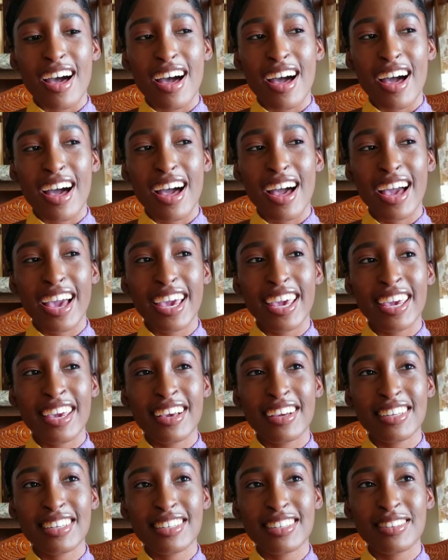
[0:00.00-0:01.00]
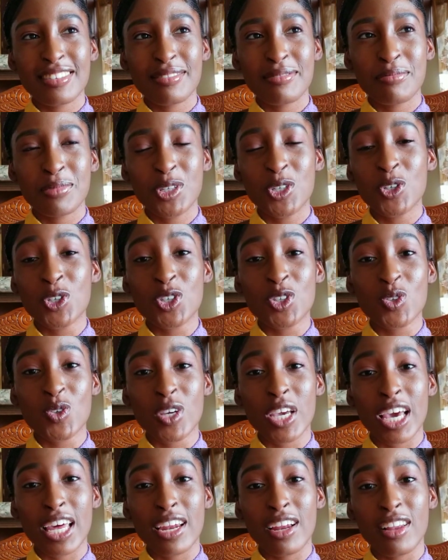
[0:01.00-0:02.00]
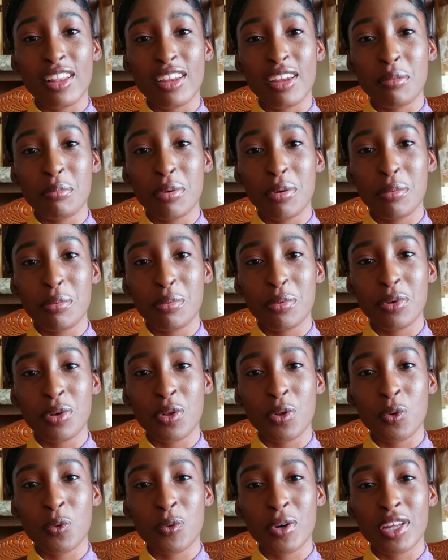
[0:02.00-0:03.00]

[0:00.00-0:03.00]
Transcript: I used to get a lot of people